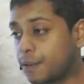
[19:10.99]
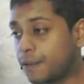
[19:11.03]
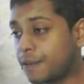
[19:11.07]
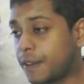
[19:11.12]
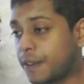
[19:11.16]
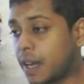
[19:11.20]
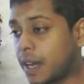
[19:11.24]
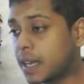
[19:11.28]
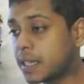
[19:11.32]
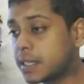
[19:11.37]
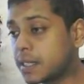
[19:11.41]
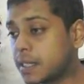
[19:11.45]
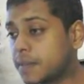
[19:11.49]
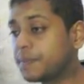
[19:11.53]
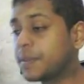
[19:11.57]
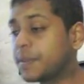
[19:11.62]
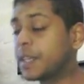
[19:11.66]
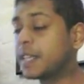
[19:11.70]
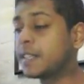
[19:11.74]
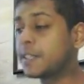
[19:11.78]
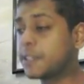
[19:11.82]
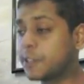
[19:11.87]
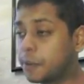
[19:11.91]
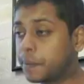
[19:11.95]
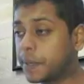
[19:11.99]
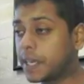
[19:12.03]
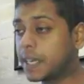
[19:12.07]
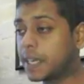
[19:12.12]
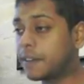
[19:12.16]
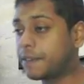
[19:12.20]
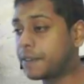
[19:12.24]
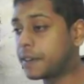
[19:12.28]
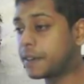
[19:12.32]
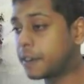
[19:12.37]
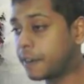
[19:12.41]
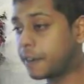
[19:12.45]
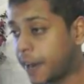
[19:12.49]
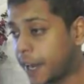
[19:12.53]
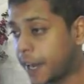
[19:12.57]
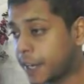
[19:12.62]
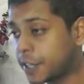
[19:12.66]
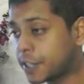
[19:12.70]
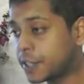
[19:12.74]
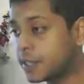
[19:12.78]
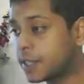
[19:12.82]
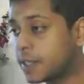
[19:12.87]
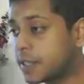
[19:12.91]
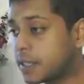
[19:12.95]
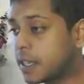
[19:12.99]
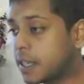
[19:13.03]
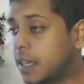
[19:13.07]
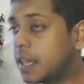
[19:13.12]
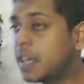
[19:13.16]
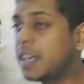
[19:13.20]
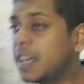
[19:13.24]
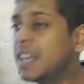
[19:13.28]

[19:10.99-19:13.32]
fast in so many different directions,